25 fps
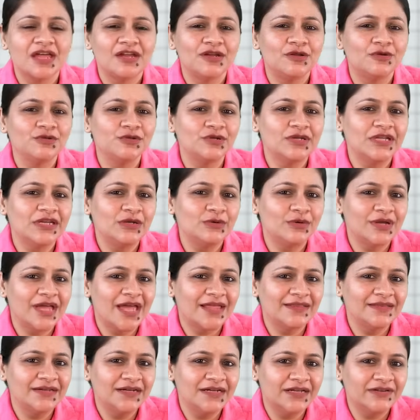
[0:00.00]
Now you can look
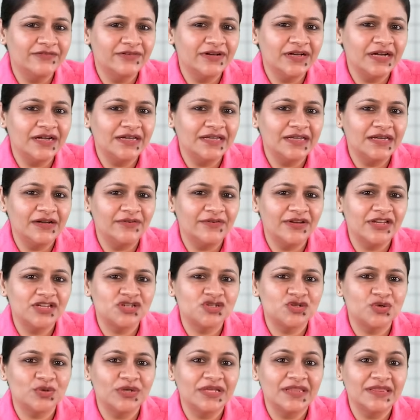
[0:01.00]
at the dividend yield
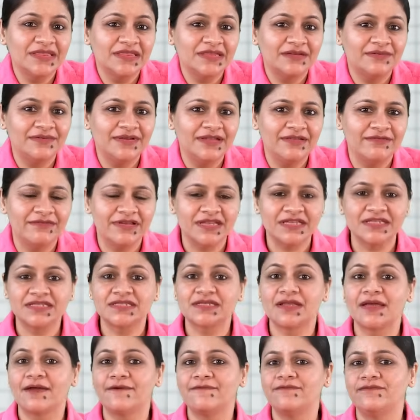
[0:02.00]
ratio in 3
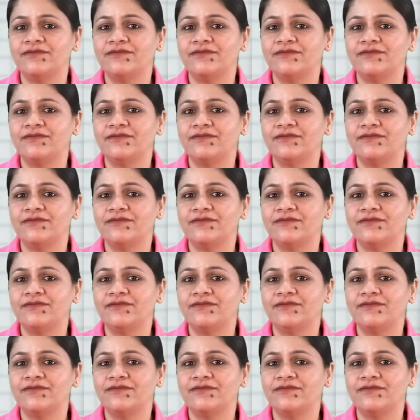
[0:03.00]
ways.